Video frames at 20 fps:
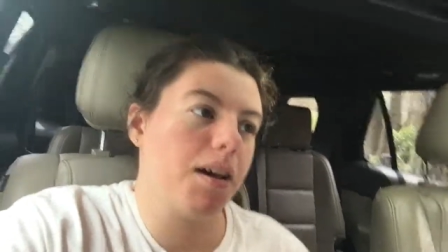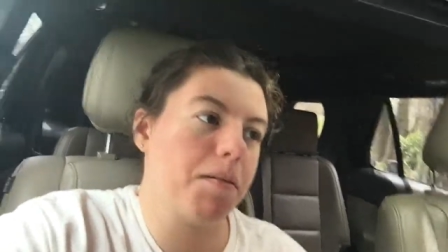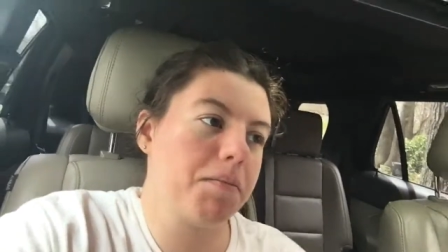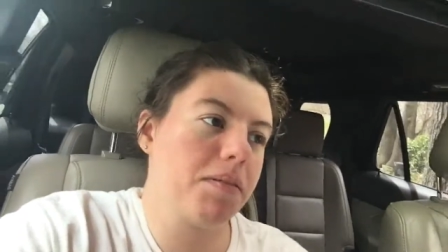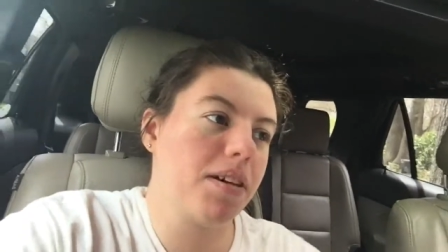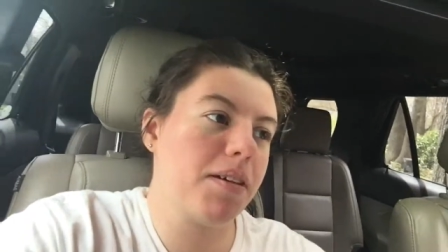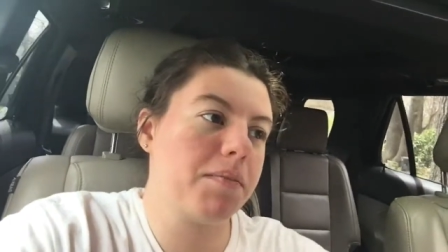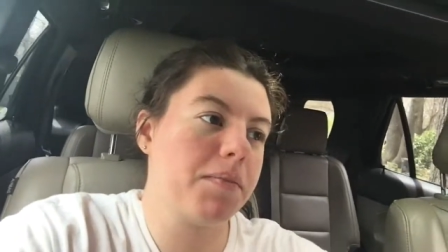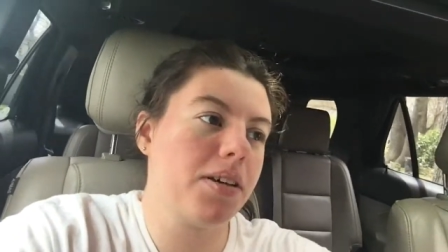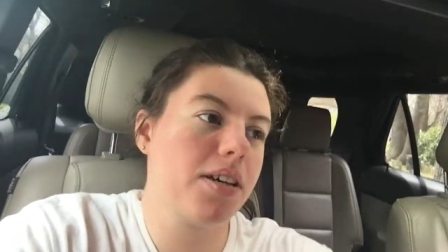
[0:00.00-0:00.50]

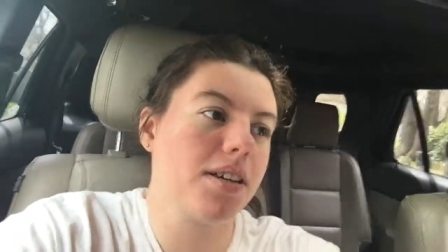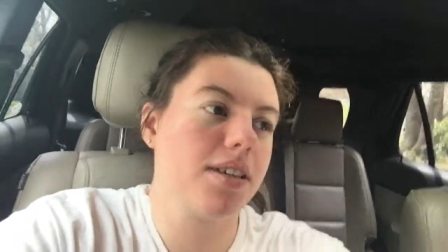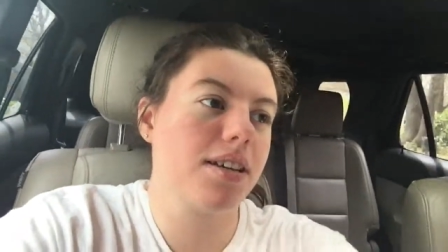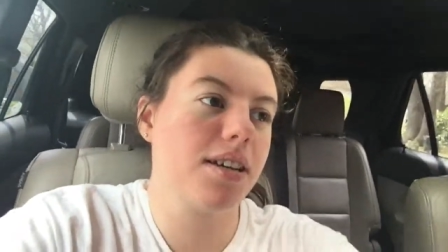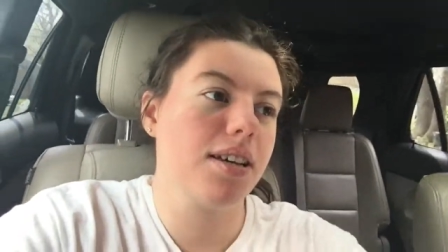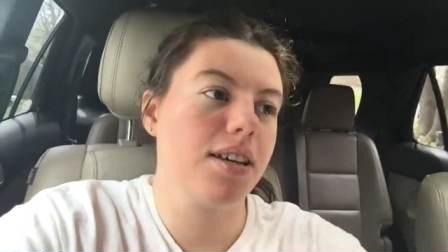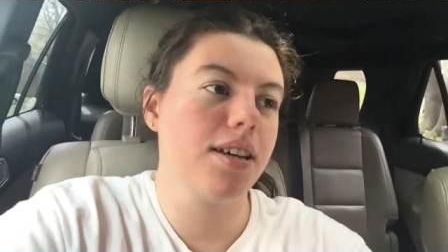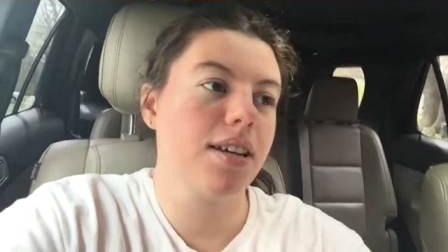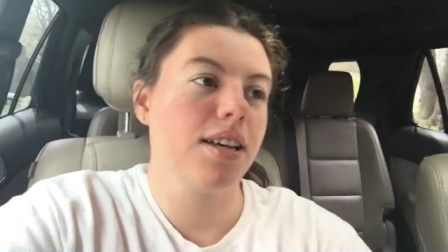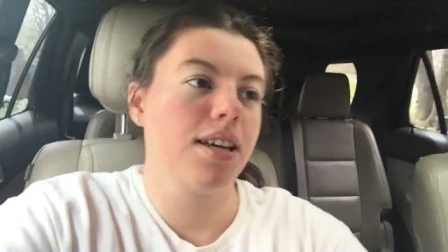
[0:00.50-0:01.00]
I'm coming
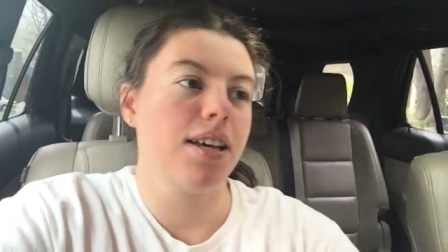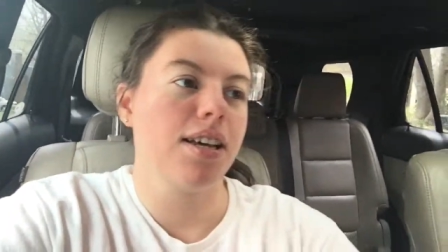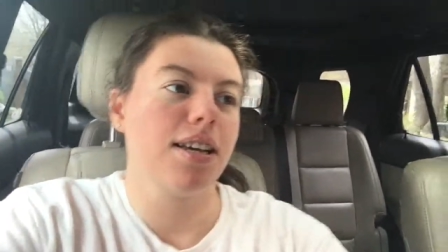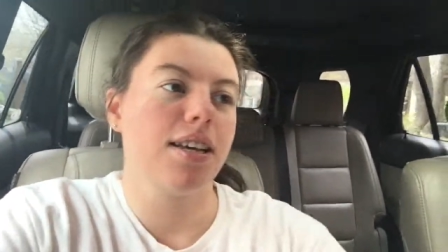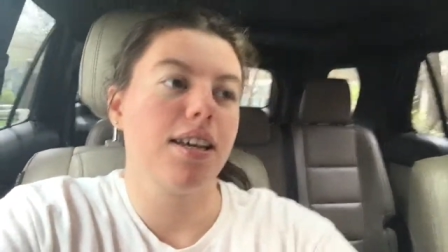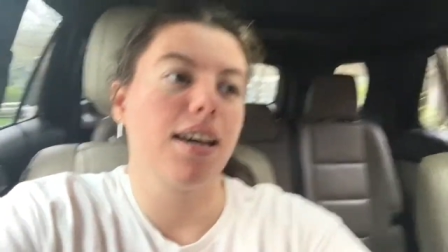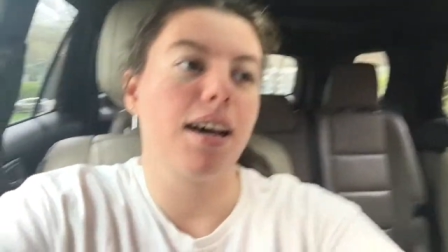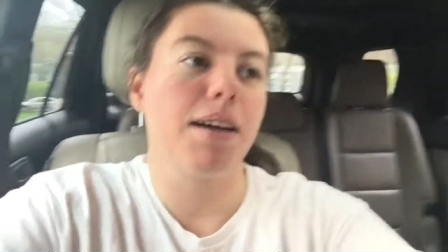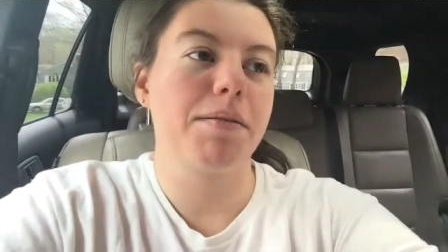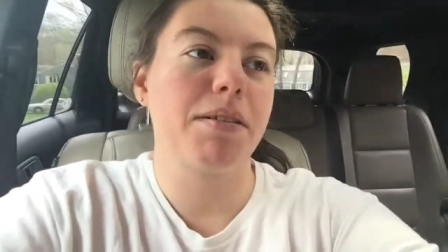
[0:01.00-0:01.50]

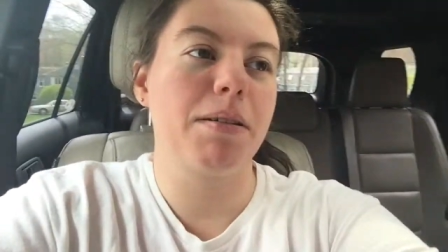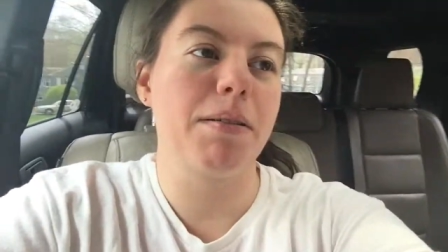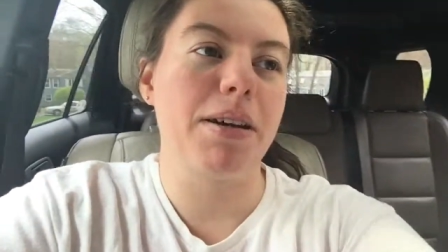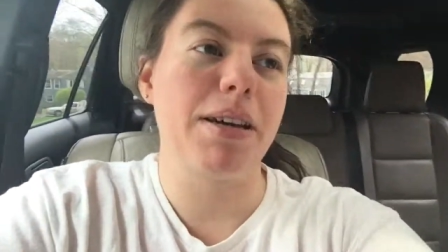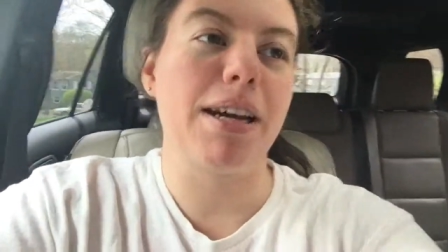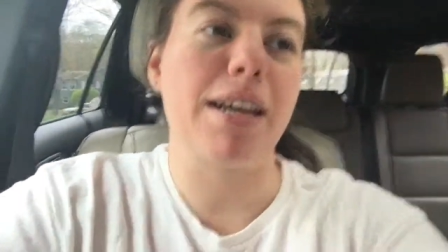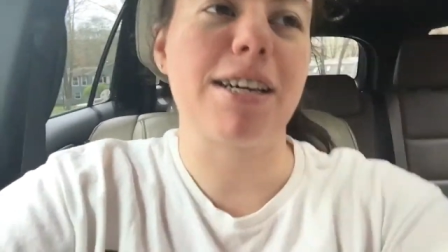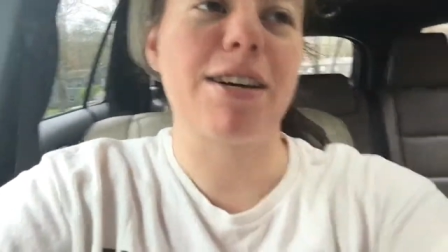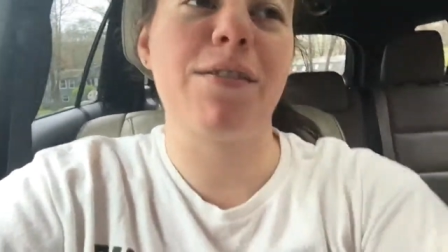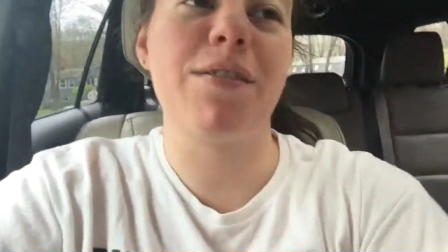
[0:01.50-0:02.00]
I'm
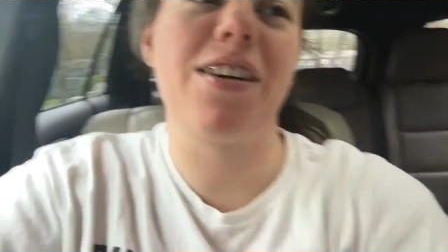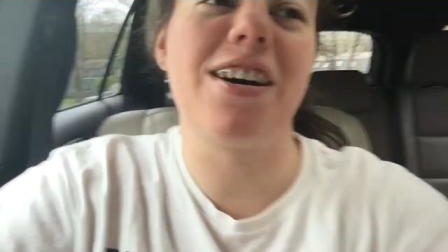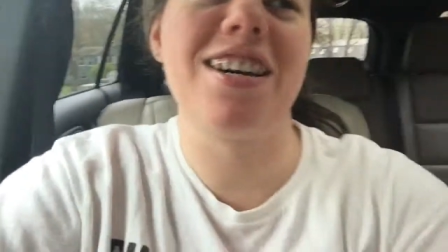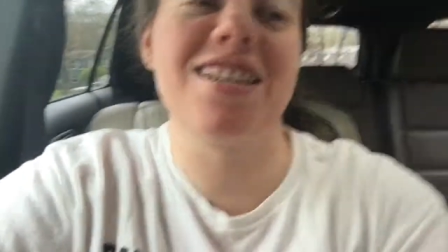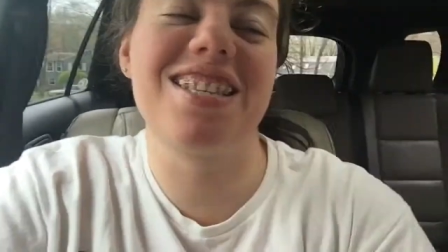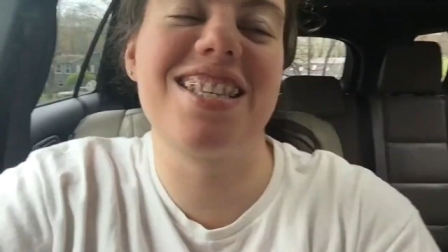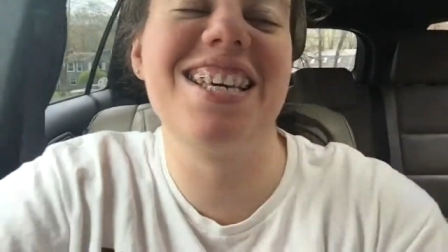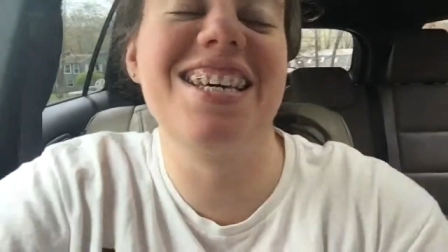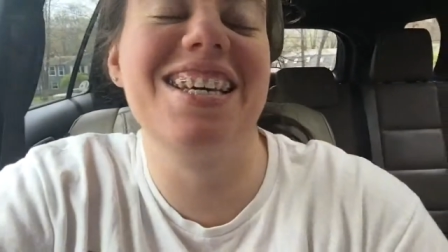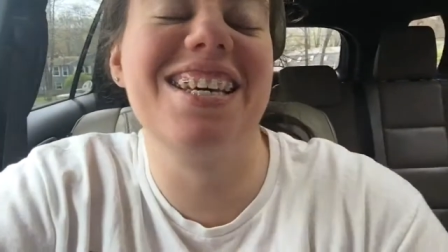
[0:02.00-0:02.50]
coming
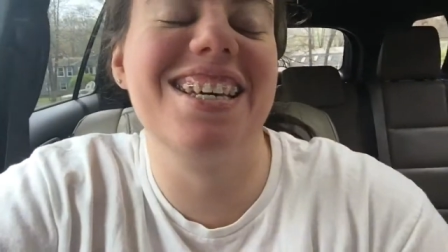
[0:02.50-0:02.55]
ACOFAS